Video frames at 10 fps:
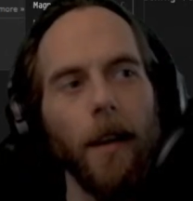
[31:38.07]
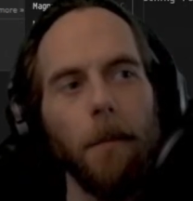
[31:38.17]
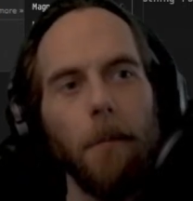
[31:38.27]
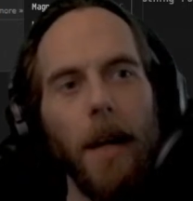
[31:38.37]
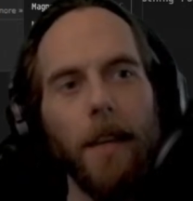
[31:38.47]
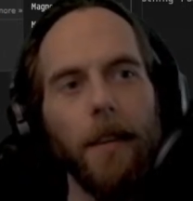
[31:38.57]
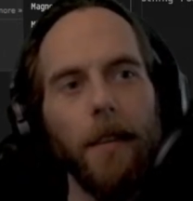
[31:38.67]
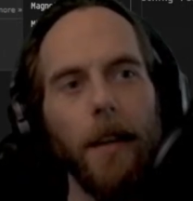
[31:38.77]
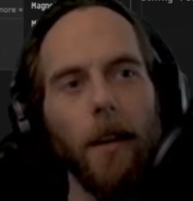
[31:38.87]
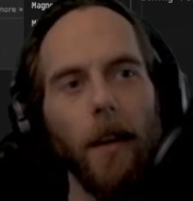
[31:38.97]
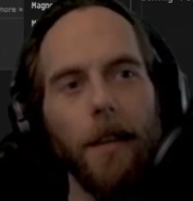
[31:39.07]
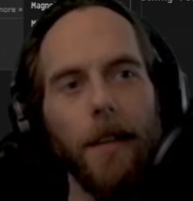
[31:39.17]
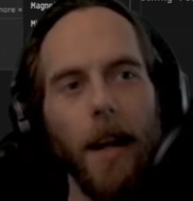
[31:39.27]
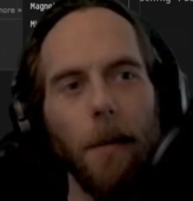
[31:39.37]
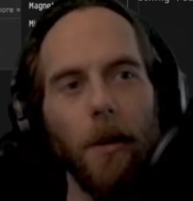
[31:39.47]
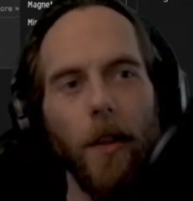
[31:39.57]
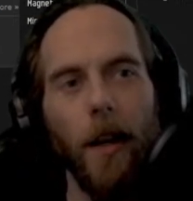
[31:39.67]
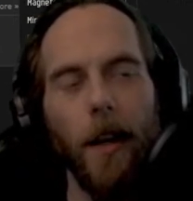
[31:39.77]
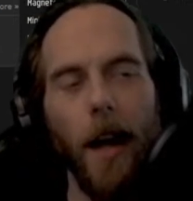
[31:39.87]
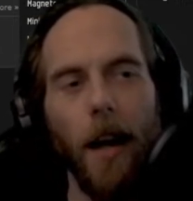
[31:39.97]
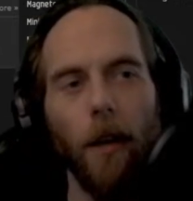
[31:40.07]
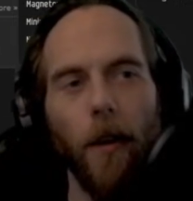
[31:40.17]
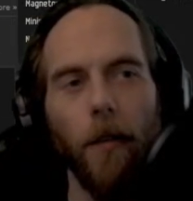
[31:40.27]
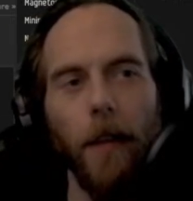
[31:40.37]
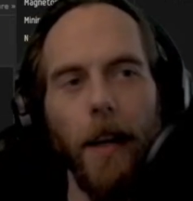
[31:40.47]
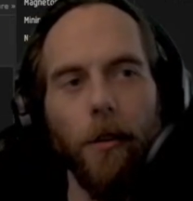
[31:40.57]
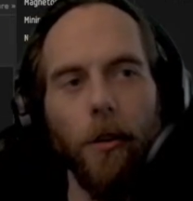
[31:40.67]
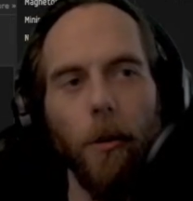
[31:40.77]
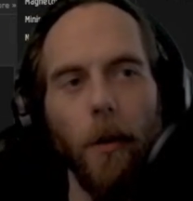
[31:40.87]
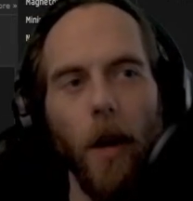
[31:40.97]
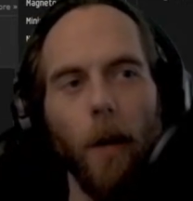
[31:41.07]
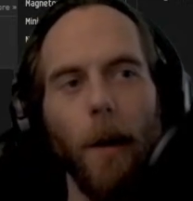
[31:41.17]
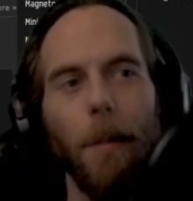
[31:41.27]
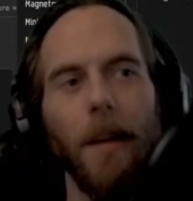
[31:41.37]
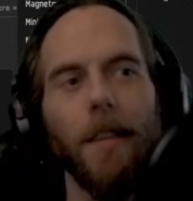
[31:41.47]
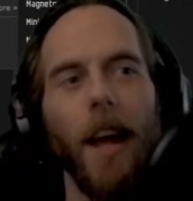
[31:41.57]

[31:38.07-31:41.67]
Makes it deal less damage than a Naglfar fleet issue with haul weapons,